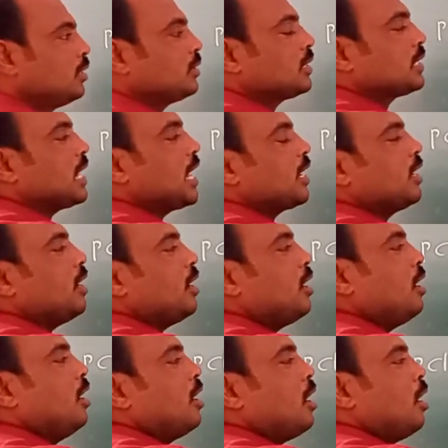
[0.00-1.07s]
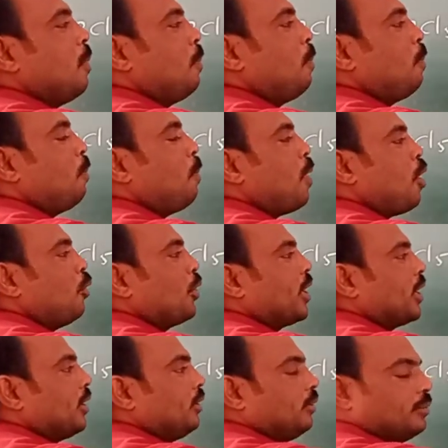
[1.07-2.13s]
just like a
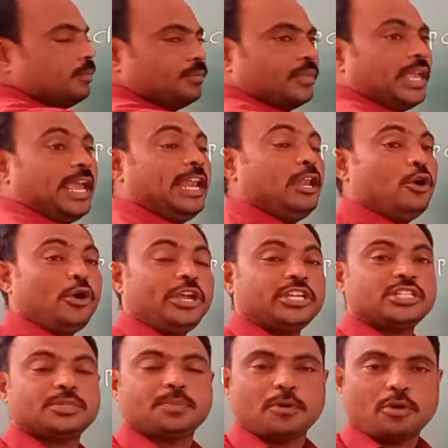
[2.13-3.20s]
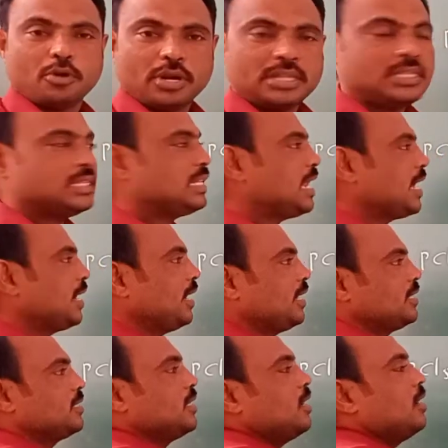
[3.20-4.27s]
powder, yellowish powder, just like it
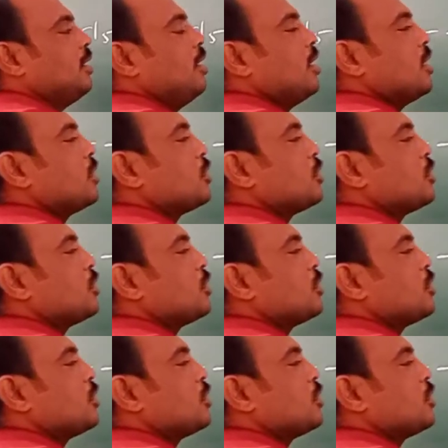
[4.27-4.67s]
is a